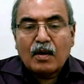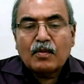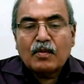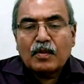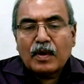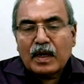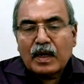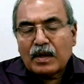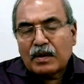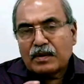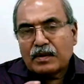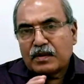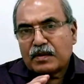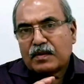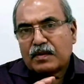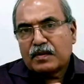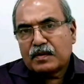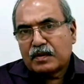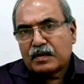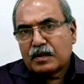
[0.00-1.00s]
How
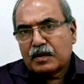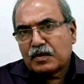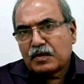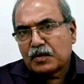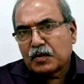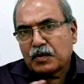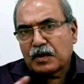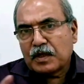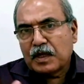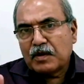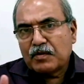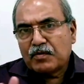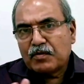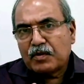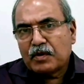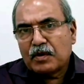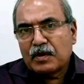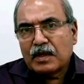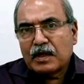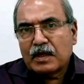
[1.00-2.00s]
has the story
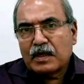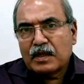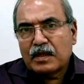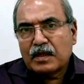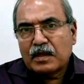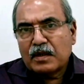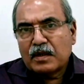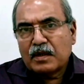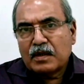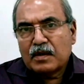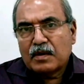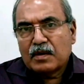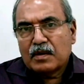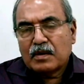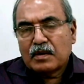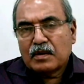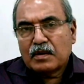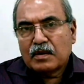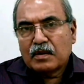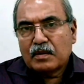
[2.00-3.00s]
unfolded in the
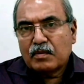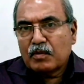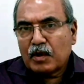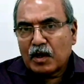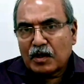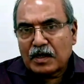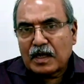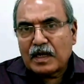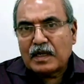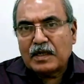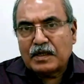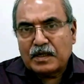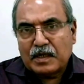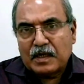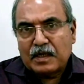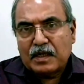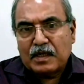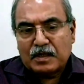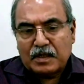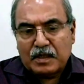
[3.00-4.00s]

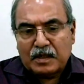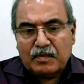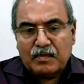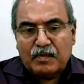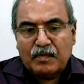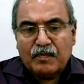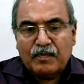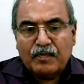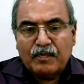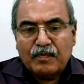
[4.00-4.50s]
mortality regime?